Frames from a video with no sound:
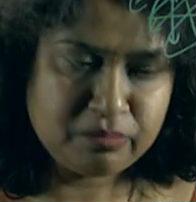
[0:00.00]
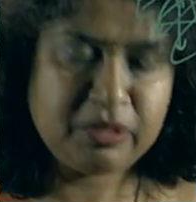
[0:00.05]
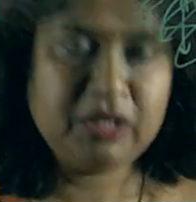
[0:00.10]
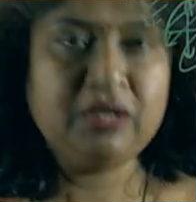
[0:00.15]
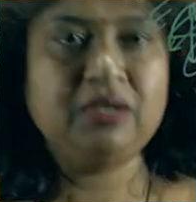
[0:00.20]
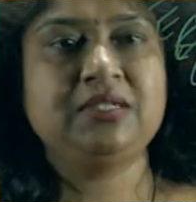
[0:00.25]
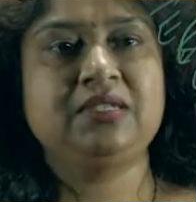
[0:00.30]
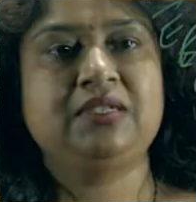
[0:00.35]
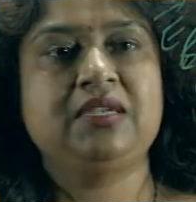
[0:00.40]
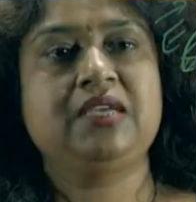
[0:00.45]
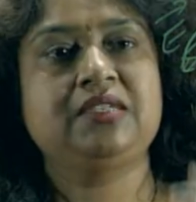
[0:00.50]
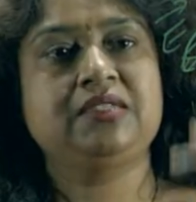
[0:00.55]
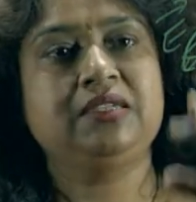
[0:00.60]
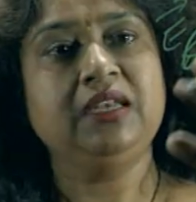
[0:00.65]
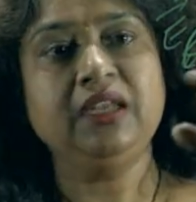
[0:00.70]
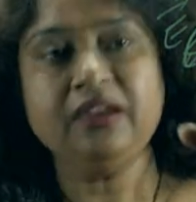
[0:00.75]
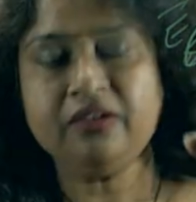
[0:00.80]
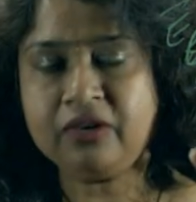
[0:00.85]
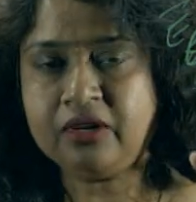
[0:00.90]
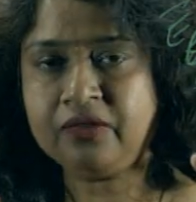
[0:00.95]
because it has
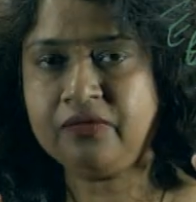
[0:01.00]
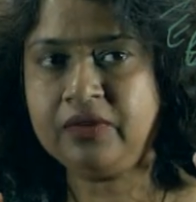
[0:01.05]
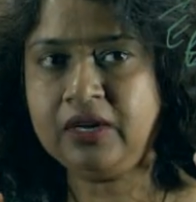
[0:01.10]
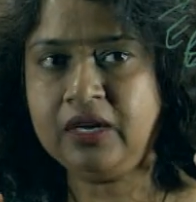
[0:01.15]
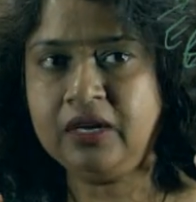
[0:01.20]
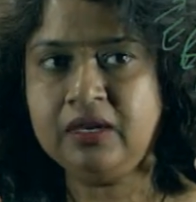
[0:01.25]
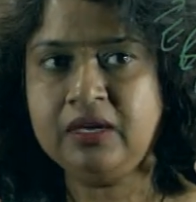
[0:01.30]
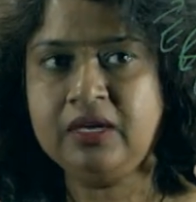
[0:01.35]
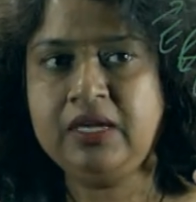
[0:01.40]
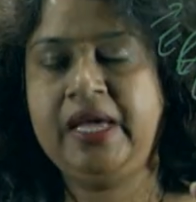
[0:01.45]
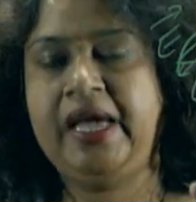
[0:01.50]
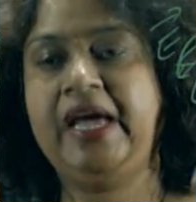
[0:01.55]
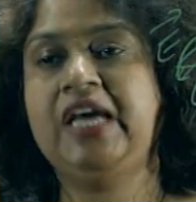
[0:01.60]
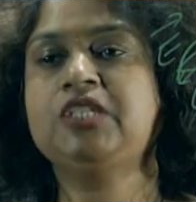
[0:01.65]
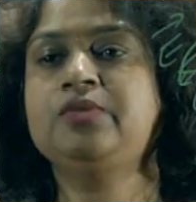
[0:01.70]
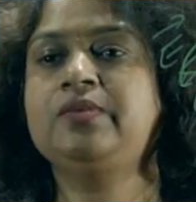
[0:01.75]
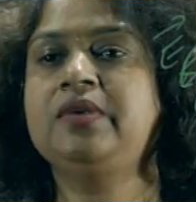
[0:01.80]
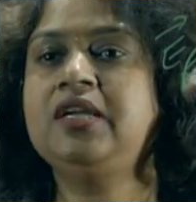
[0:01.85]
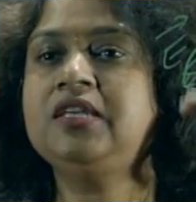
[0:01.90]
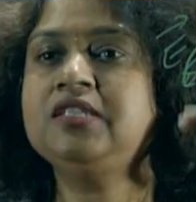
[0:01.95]
electric field
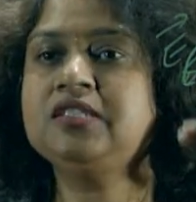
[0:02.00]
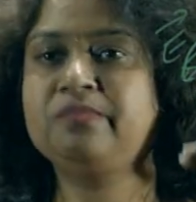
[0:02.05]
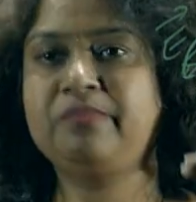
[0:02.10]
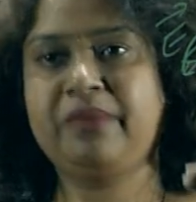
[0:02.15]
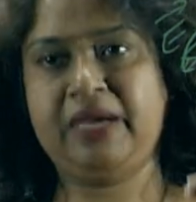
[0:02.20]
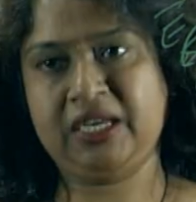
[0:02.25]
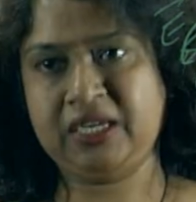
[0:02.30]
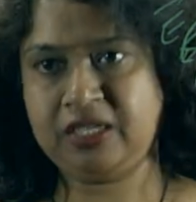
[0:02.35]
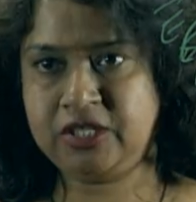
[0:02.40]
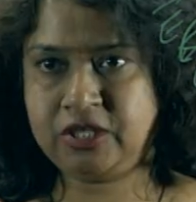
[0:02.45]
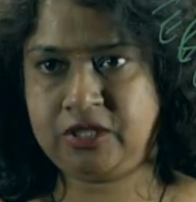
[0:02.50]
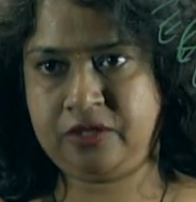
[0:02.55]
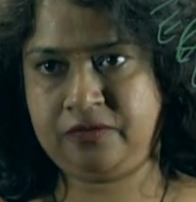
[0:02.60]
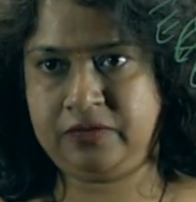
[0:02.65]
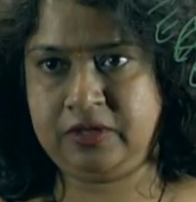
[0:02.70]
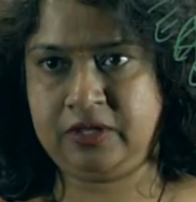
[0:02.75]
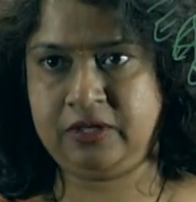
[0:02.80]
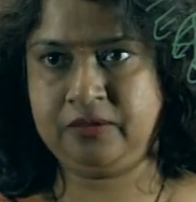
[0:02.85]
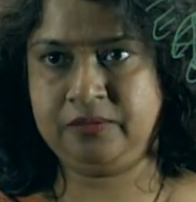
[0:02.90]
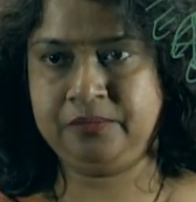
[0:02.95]
as well as magnetic field.